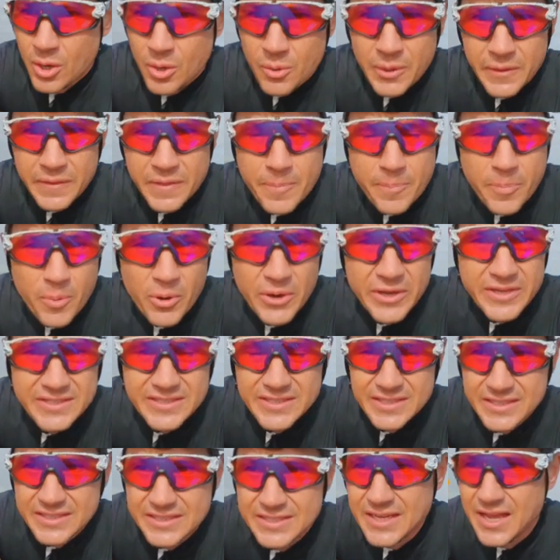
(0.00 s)
When the boys
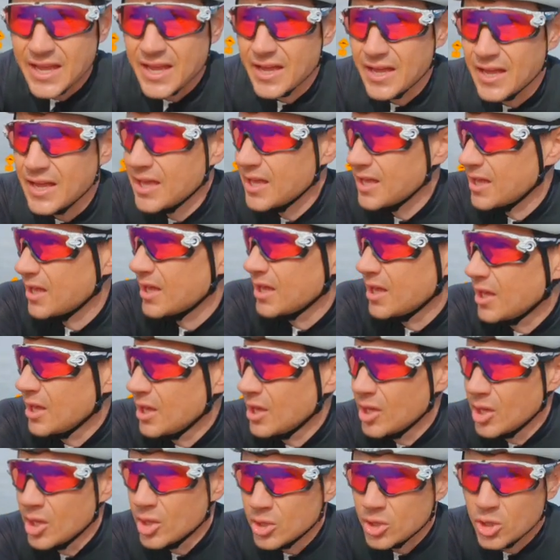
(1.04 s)
at
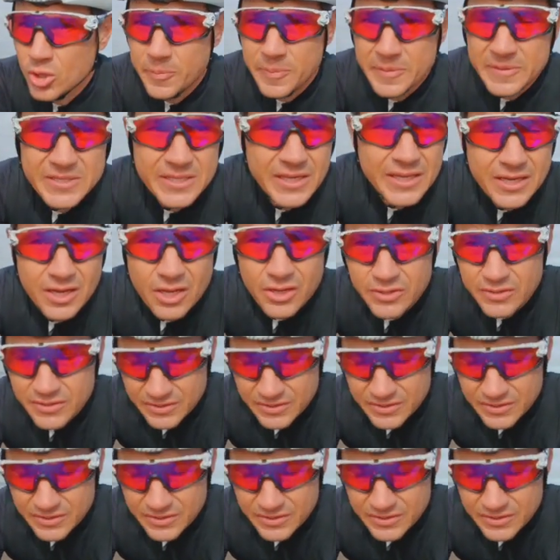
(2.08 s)
Cupertino